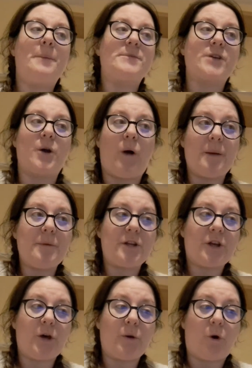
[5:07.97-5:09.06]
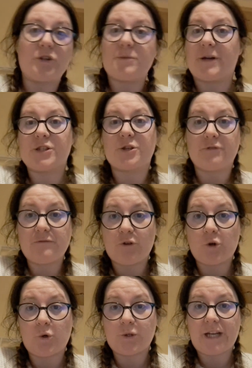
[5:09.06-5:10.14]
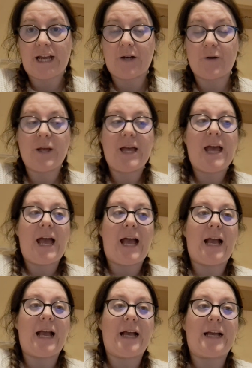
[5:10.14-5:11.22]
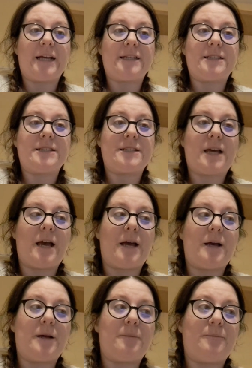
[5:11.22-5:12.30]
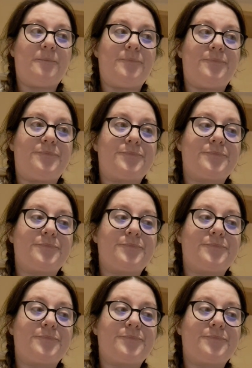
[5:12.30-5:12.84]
So I'm going to go onto my screen record now, and I'm